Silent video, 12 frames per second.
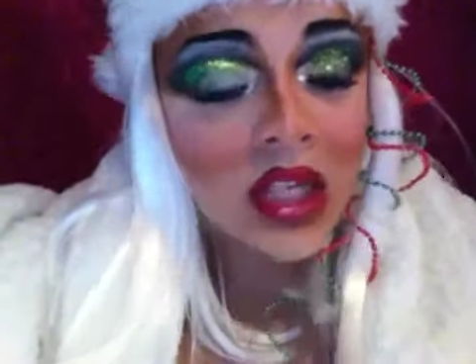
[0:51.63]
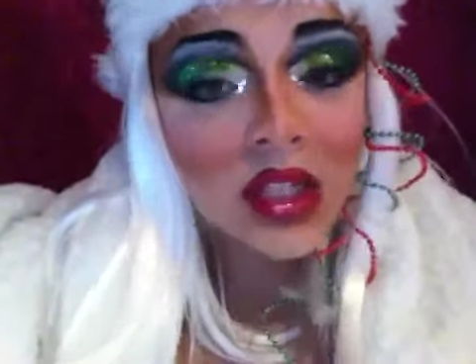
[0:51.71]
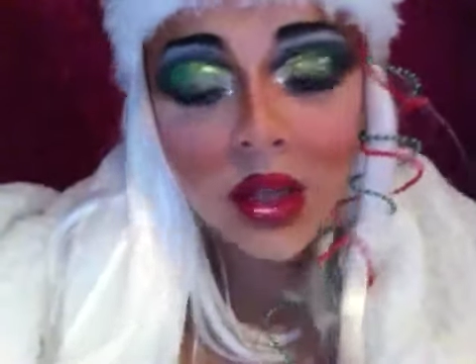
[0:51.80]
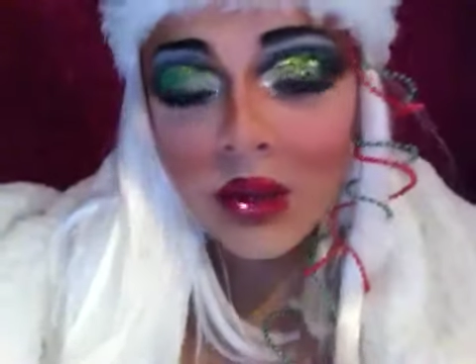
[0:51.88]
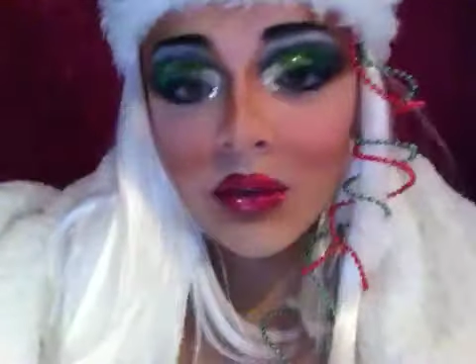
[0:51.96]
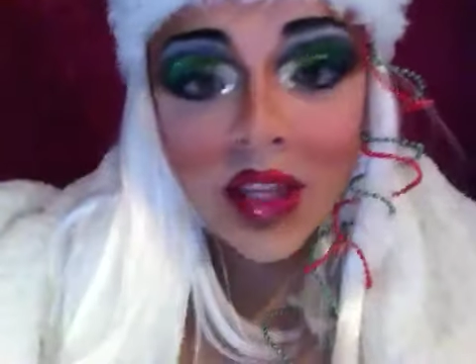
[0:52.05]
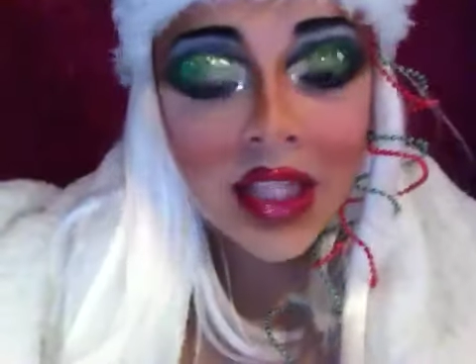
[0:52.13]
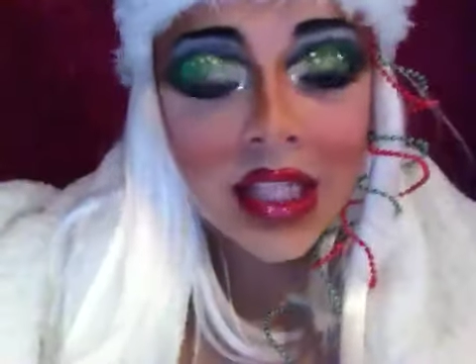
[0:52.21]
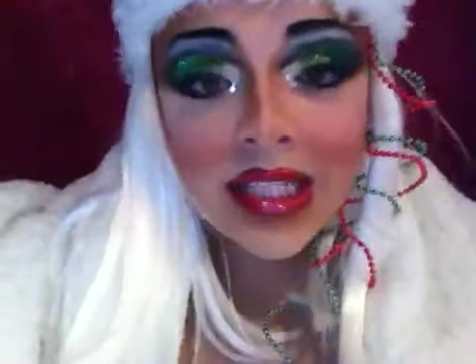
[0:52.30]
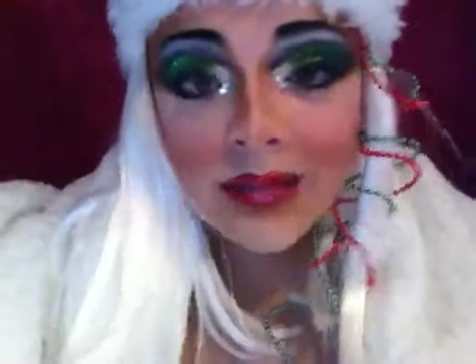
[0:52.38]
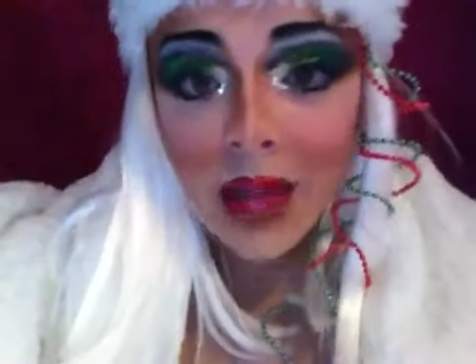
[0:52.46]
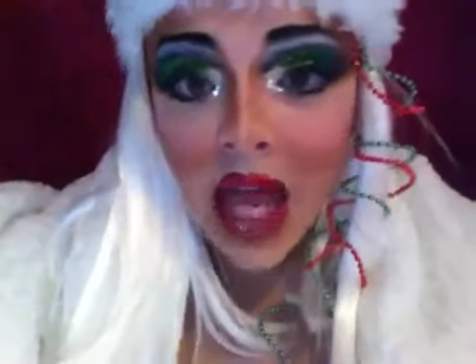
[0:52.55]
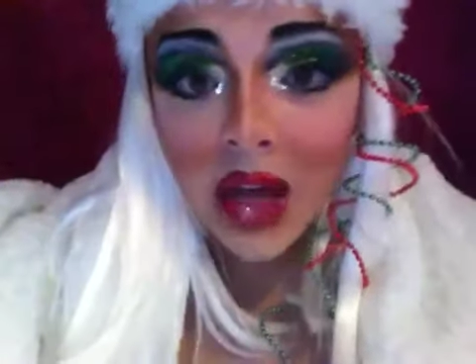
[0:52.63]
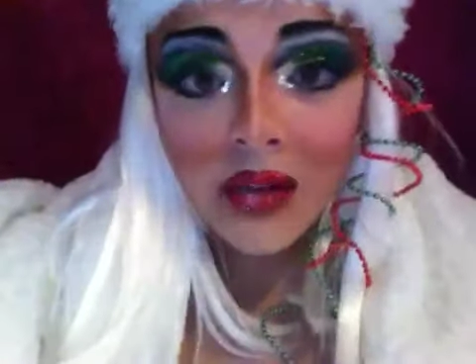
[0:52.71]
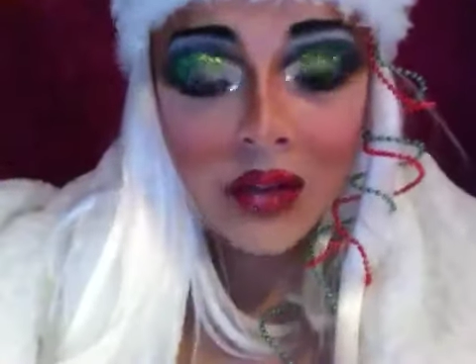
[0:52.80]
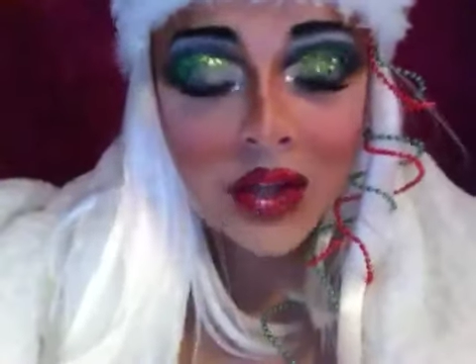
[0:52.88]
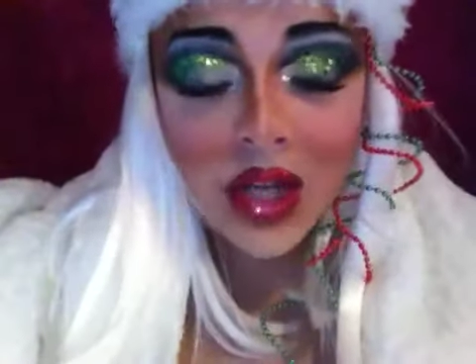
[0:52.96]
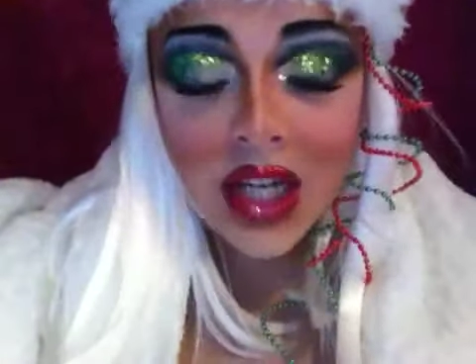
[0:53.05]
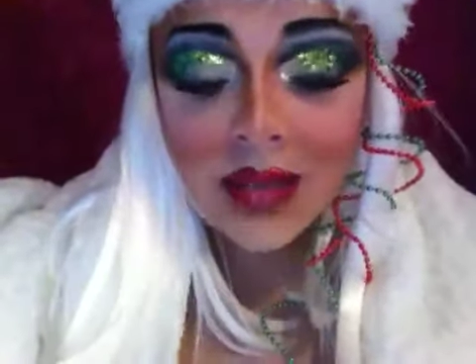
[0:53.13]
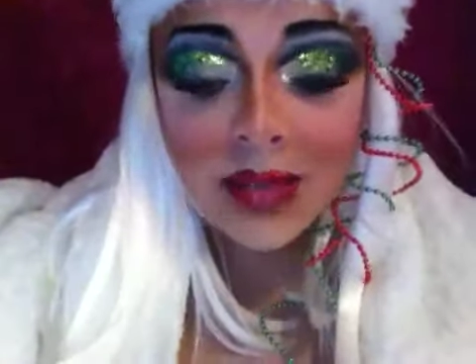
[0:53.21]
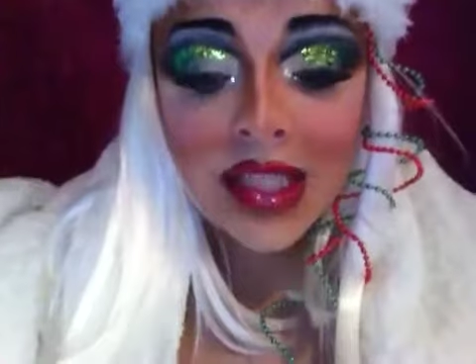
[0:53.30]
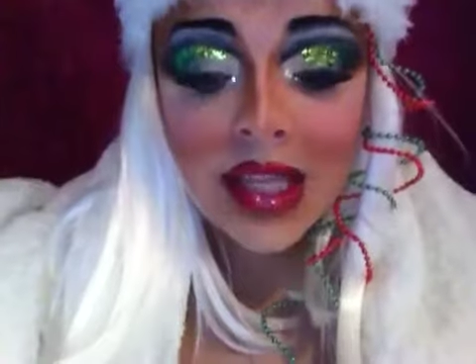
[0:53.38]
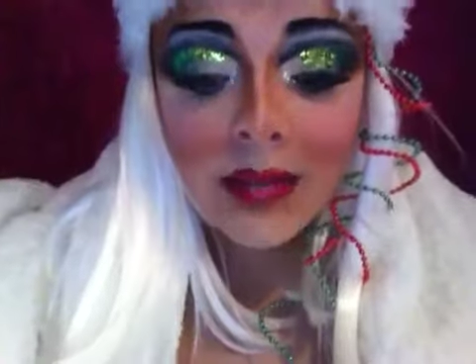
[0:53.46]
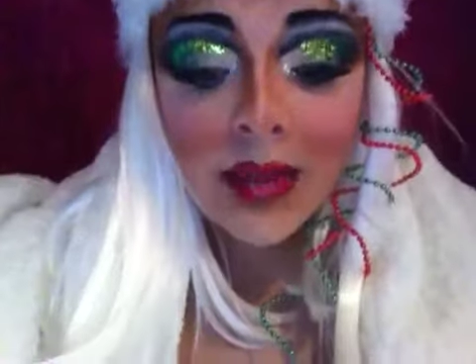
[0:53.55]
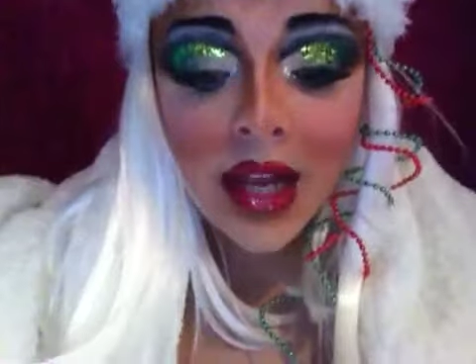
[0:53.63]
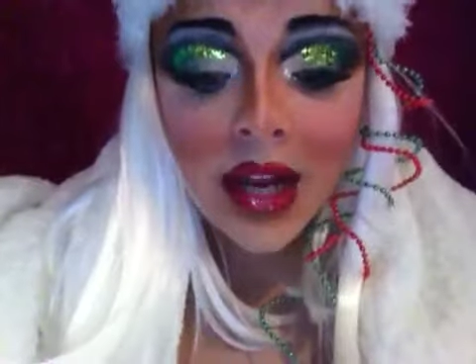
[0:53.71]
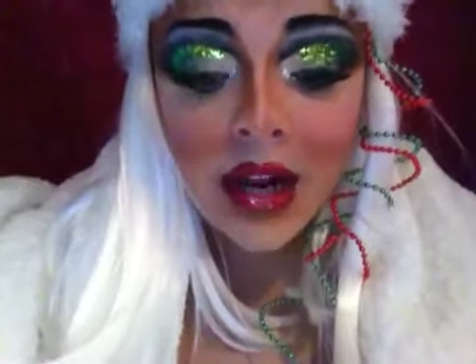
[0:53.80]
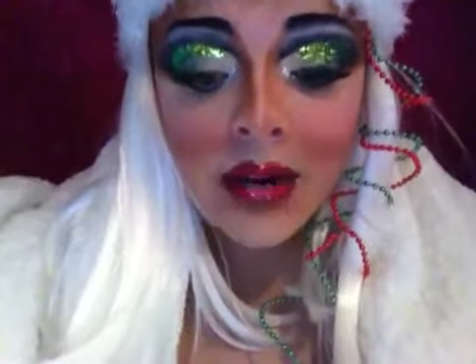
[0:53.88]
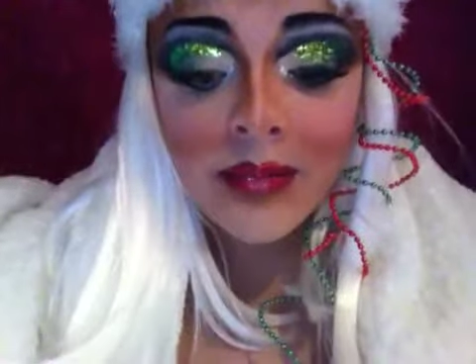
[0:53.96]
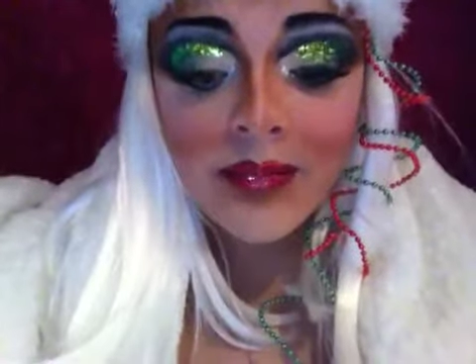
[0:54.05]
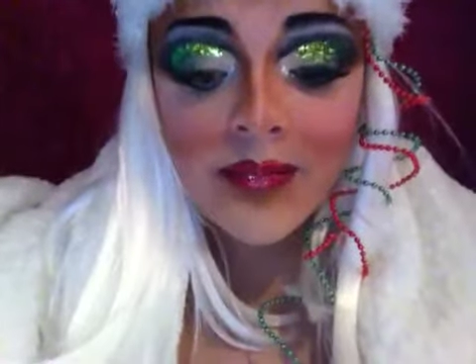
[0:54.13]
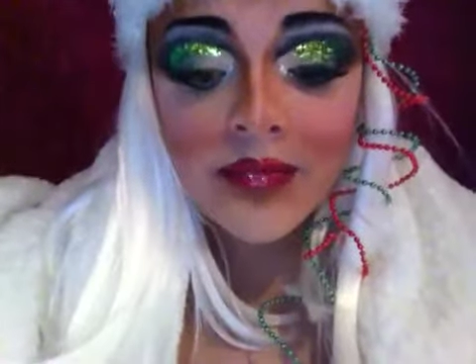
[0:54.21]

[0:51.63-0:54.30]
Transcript: So it really doesn't matter if you tried to mess up my hair.